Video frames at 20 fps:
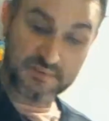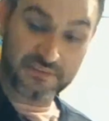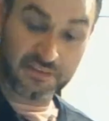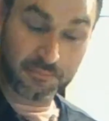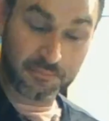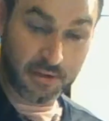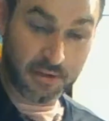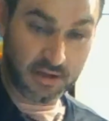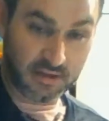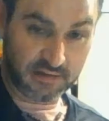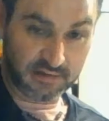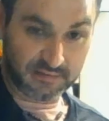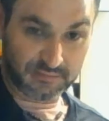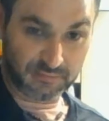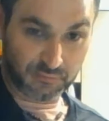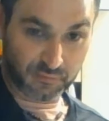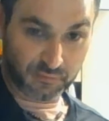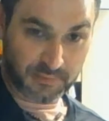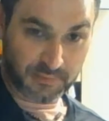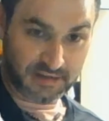is the
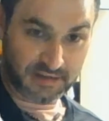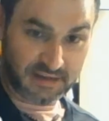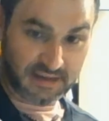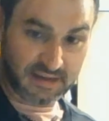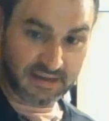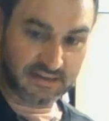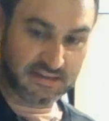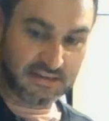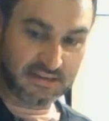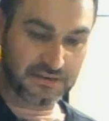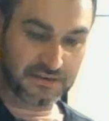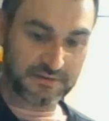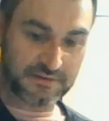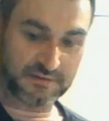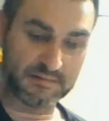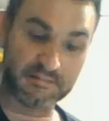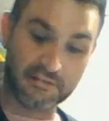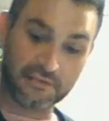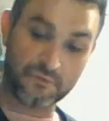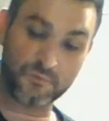polysorbate 80.
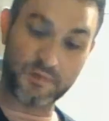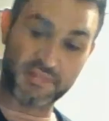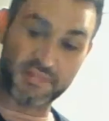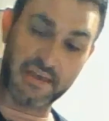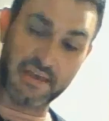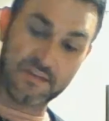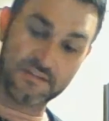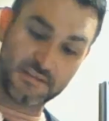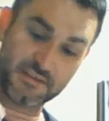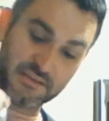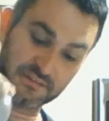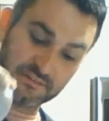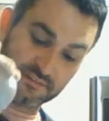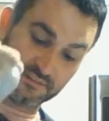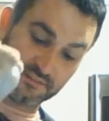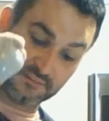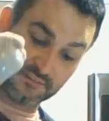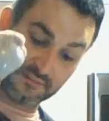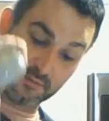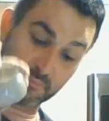So what that does
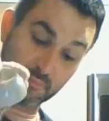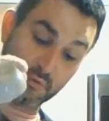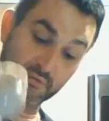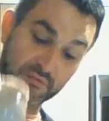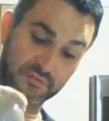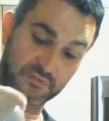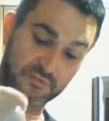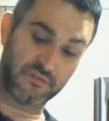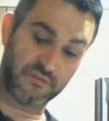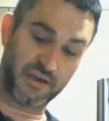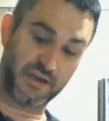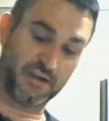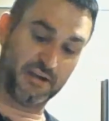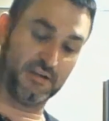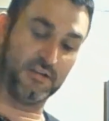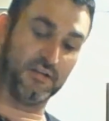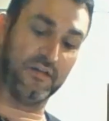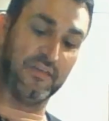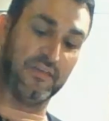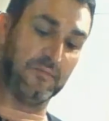is an emulsifier.
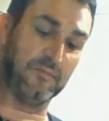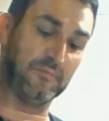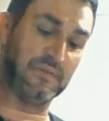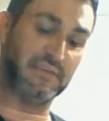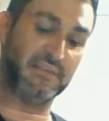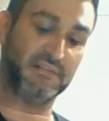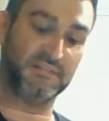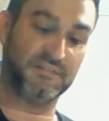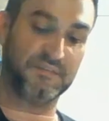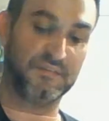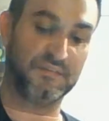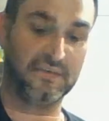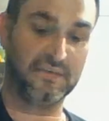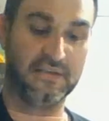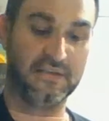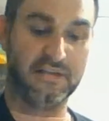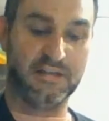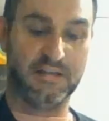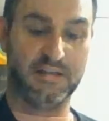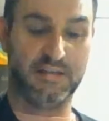All that means
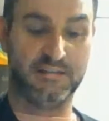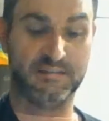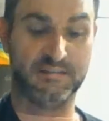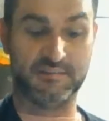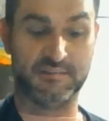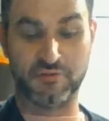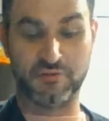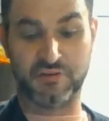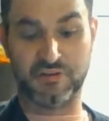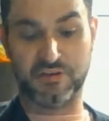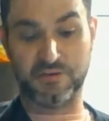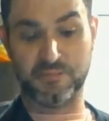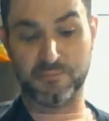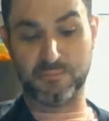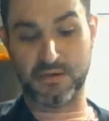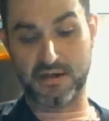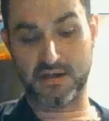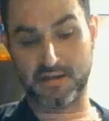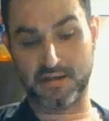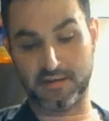is it's going to
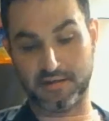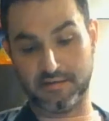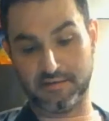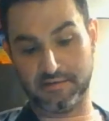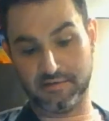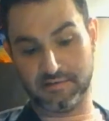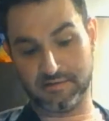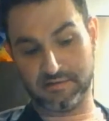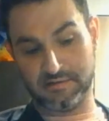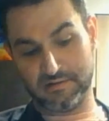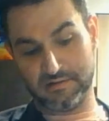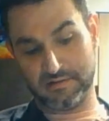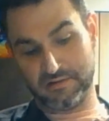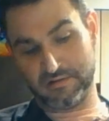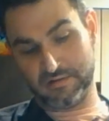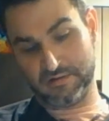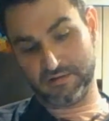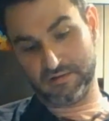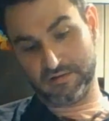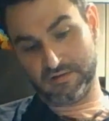combine
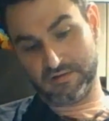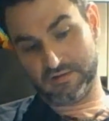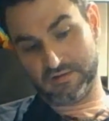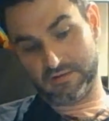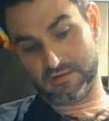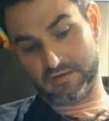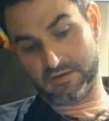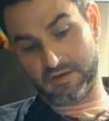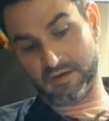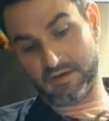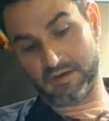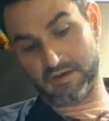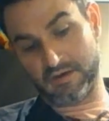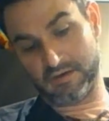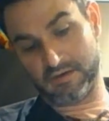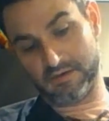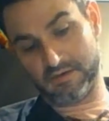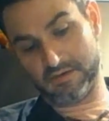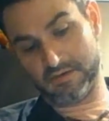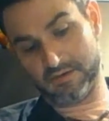
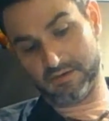the